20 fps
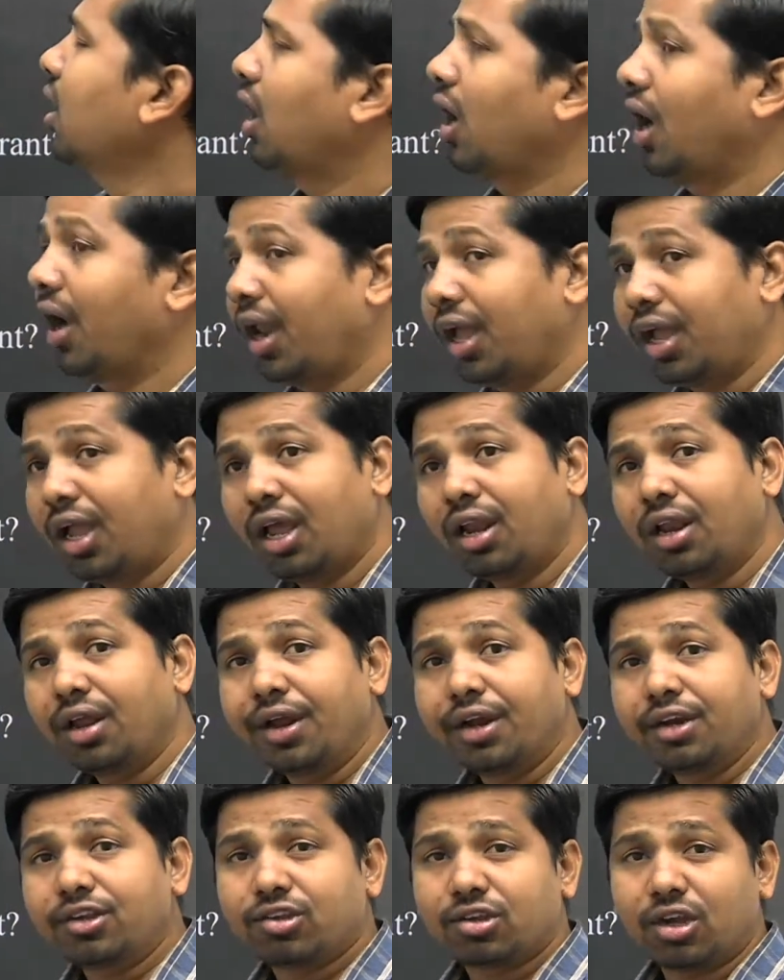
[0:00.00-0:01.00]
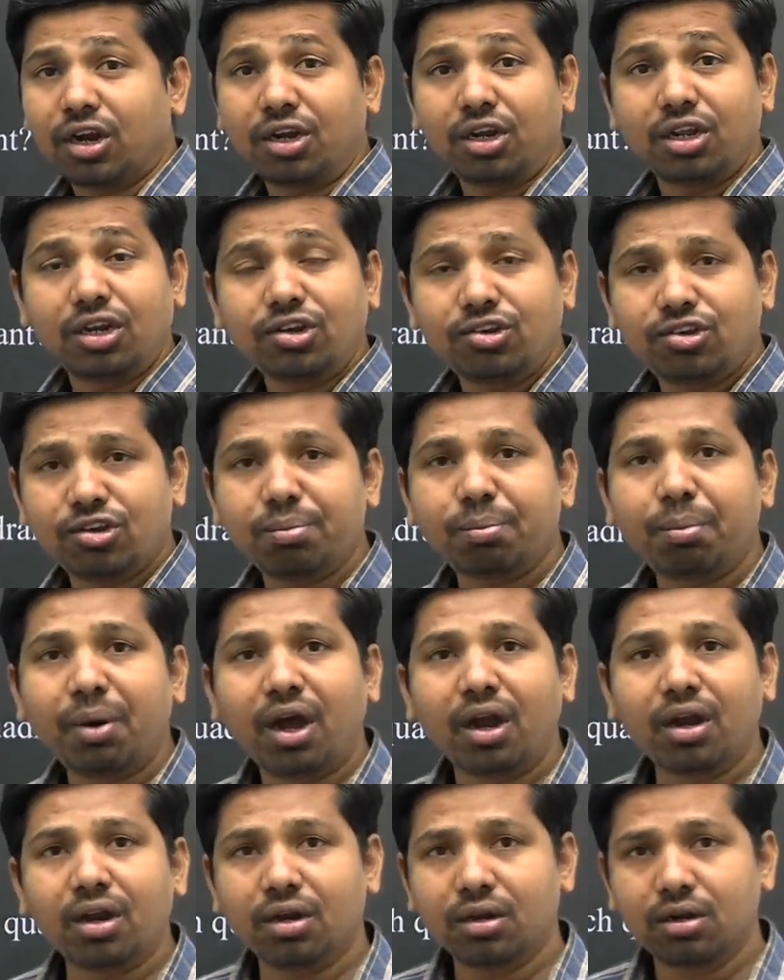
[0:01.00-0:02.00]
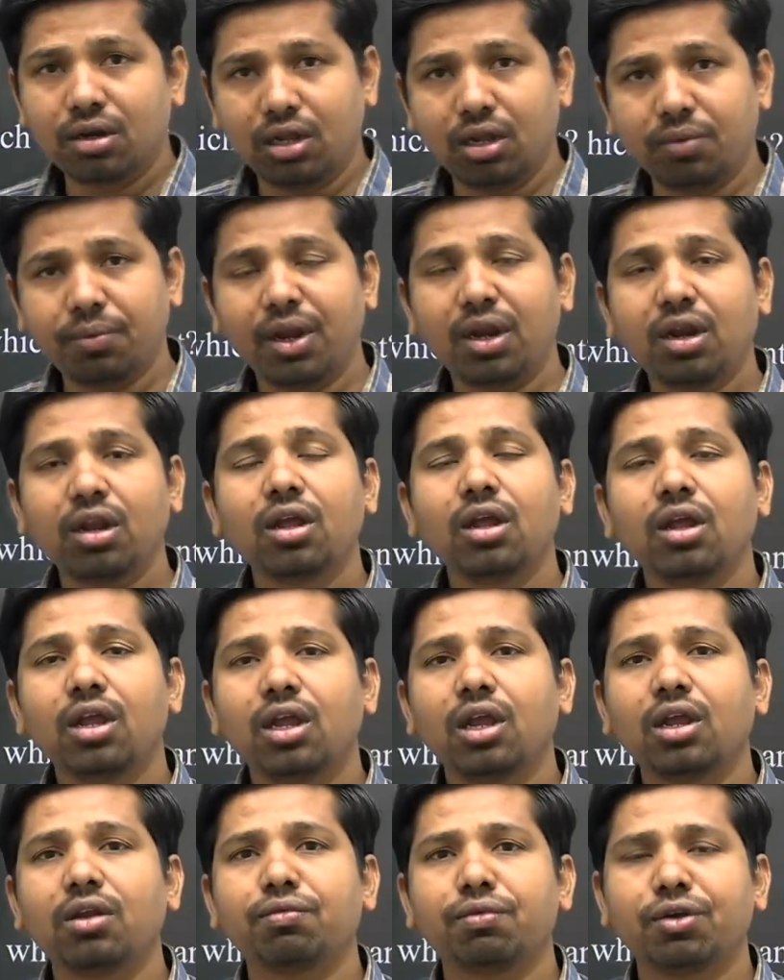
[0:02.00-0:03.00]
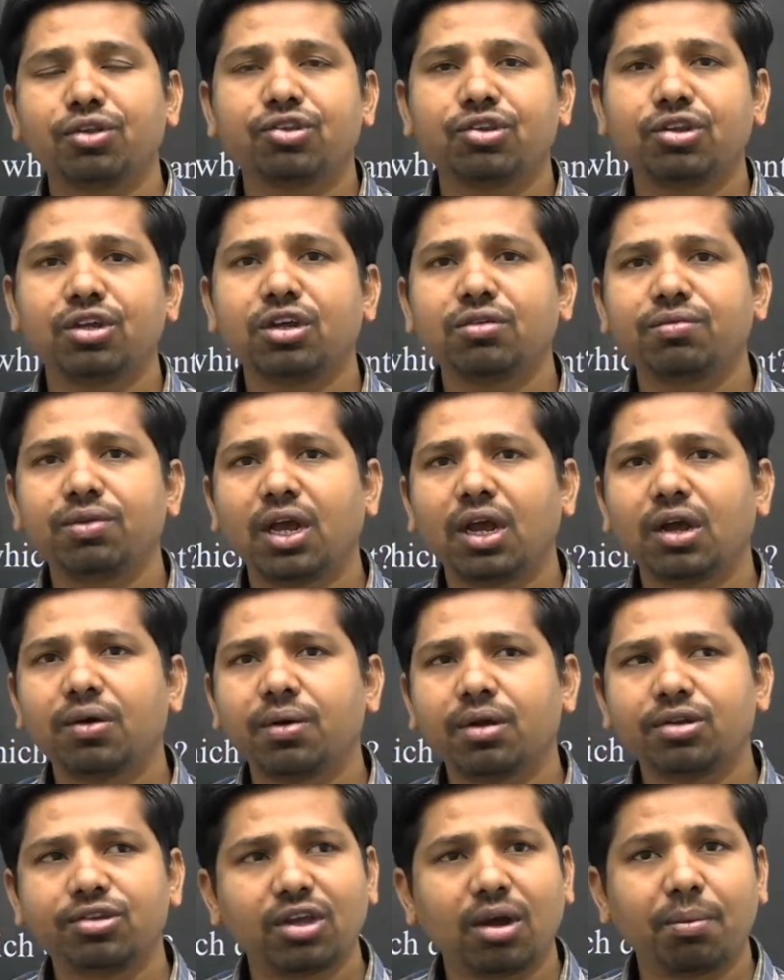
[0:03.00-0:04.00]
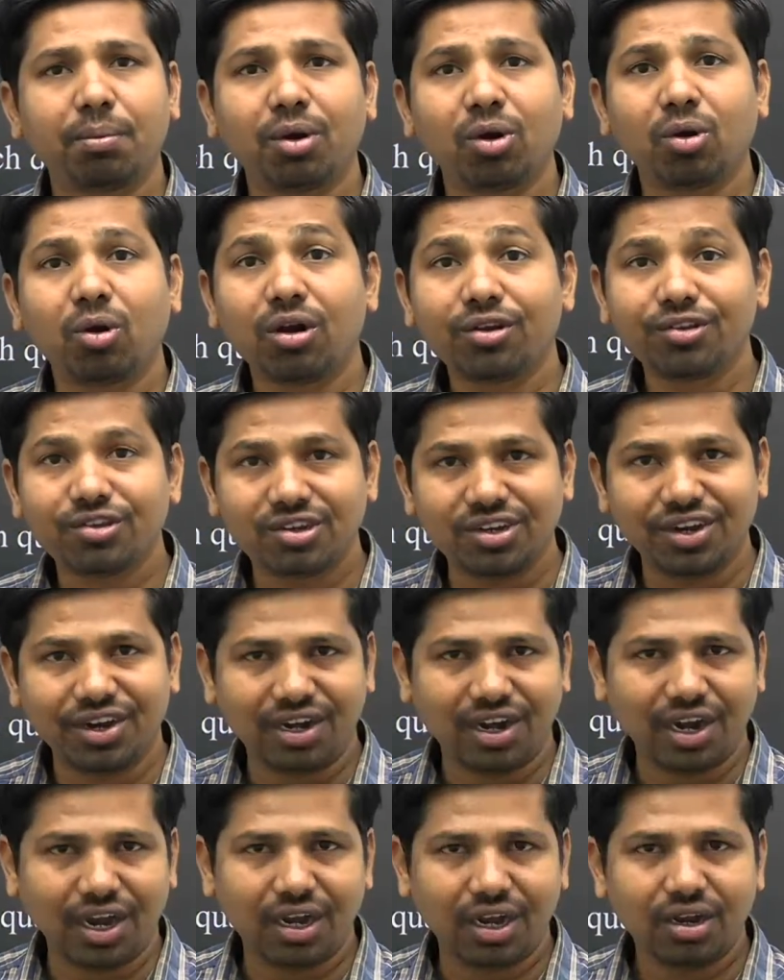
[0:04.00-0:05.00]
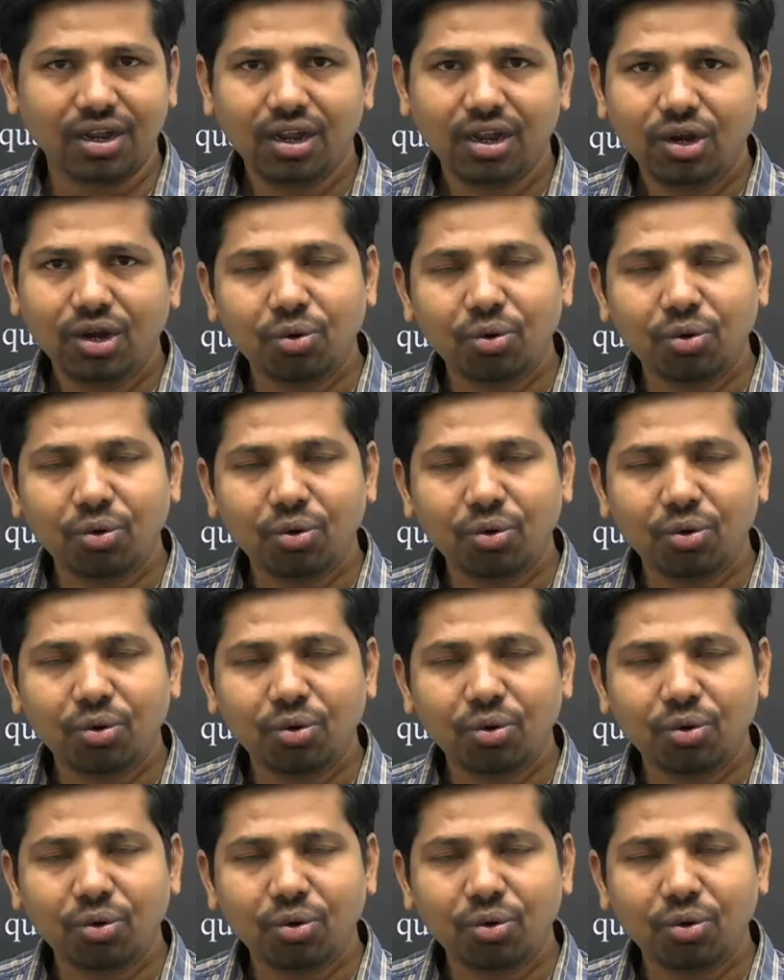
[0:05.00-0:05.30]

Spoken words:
And again, its continuation part, even in first year we have a chapter called straight line.